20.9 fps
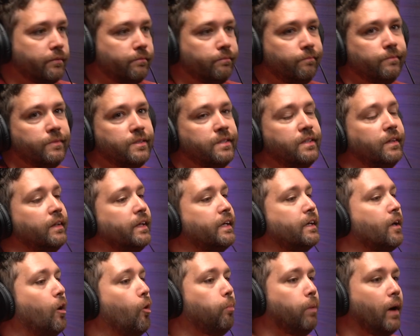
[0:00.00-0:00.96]
silly
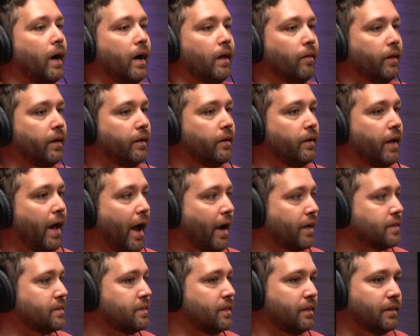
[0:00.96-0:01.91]
co-pilot
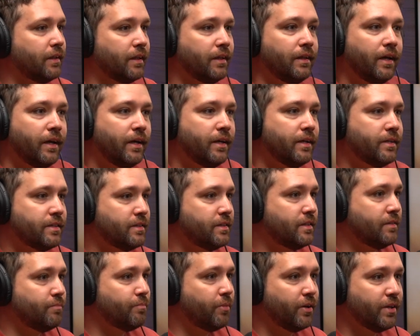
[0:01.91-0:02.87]
accidentally
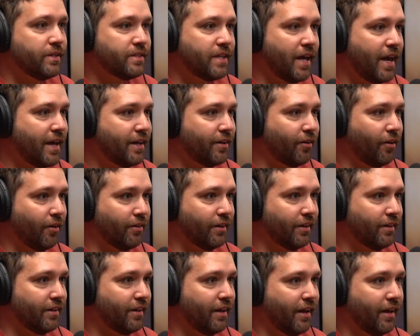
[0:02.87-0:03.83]
put his hand on the
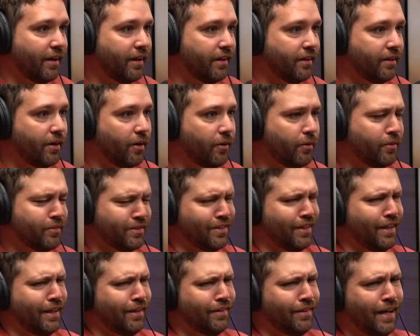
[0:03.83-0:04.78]
thing. Yeah, it was
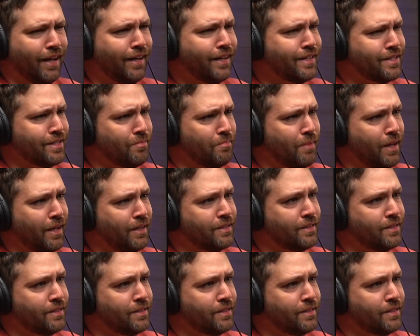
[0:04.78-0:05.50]
like, that doesn't make sense.